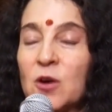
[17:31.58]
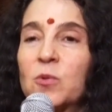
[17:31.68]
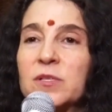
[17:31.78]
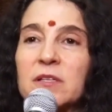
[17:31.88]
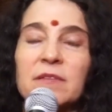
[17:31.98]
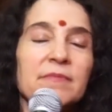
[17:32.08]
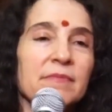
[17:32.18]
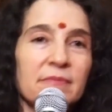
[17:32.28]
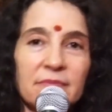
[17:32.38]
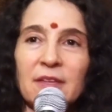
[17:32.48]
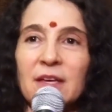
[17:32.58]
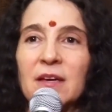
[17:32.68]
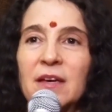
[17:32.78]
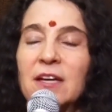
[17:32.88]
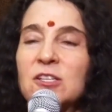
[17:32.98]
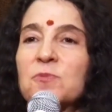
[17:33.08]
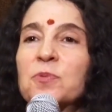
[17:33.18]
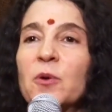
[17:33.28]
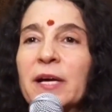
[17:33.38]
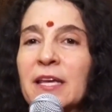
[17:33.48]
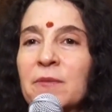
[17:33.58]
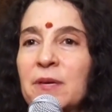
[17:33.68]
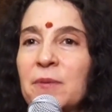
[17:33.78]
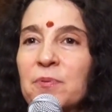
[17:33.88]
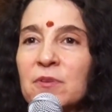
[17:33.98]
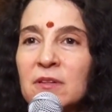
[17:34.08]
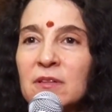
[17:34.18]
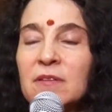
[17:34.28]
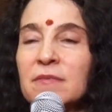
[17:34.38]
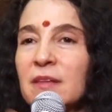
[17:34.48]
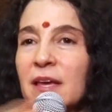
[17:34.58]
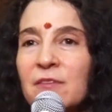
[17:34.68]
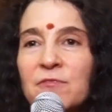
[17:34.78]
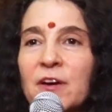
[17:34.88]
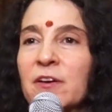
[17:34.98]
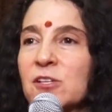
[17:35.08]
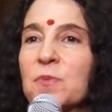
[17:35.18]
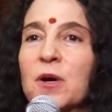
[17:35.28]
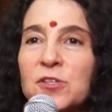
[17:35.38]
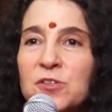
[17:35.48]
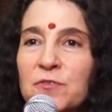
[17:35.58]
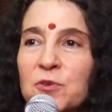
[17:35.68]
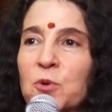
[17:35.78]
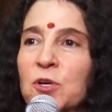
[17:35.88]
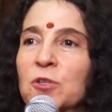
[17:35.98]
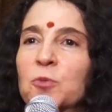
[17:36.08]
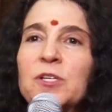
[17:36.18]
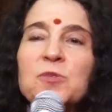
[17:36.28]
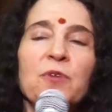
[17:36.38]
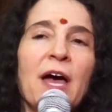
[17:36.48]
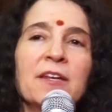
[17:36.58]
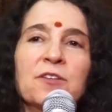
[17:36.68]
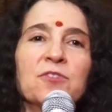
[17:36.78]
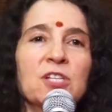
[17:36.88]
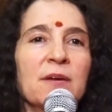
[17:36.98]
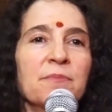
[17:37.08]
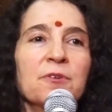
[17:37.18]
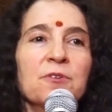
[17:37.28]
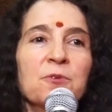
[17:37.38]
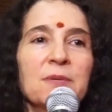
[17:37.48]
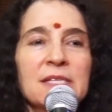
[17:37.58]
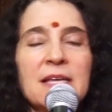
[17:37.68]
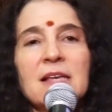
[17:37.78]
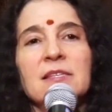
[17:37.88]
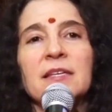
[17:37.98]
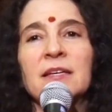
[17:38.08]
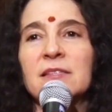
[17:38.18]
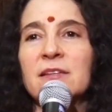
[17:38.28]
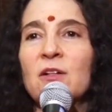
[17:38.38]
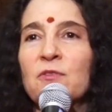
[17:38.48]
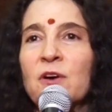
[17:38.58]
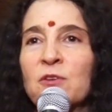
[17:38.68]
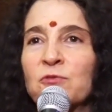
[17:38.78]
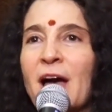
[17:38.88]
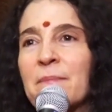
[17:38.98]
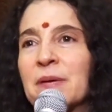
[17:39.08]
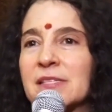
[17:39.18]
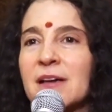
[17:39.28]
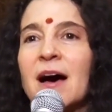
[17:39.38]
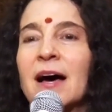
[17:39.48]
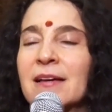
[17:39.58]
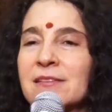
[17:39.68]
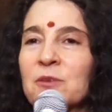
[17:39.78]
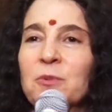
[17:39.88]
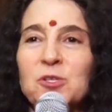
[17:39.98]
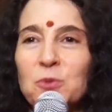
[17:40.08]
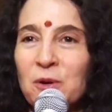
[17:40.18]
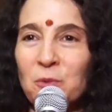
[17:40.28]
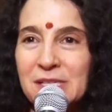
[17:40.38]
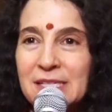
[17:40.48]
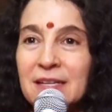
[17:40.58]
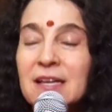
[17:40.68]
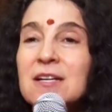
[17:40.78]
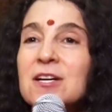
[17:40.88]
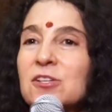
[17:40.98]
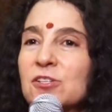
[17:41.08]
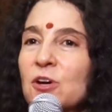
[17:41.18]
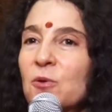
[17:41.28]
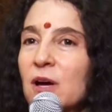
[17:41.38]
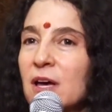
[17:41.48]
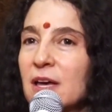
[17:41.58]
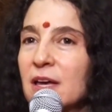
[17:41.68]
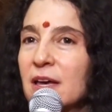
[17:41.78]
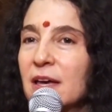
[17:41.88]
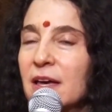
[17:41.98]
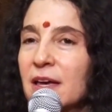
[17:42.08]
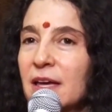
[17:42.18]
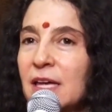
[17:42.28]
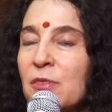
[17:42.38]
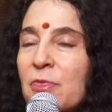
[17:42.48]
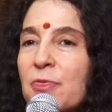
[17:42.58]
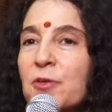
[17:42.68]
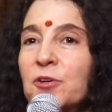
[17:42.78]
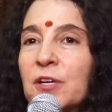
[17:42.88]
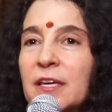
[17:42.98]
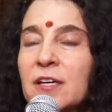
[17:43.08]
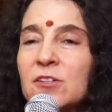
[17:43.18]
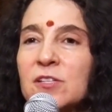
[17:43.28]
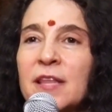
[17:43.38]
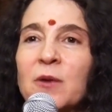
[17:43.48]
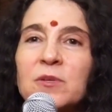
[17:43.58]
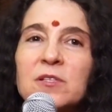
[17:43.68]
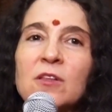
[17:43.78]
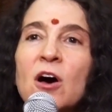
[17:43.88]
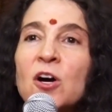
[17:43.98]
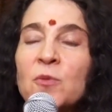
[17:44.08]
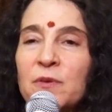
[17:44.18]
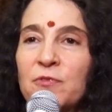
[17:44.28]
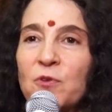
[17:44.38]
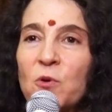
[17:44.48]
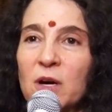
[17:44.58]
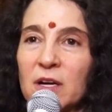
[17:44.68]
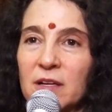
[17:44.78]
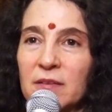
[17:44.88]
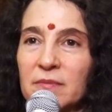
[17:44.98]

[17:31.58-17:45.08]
was exploiting people in various parts of the world, which brand of shampoo was testing itself on rabbits' eyes and which one wasn't. So in 30 years, and that was long before